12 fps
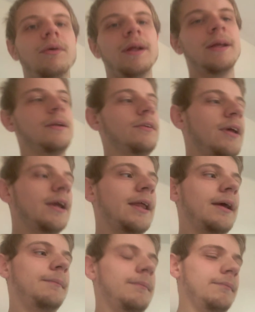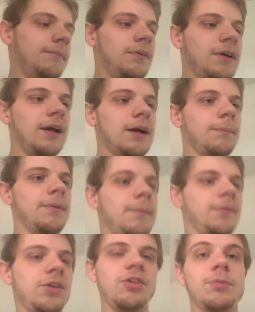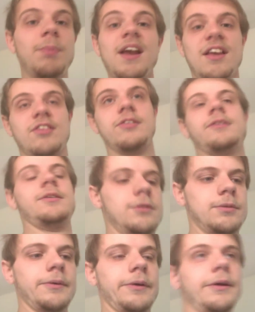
really going to take up that much space, to be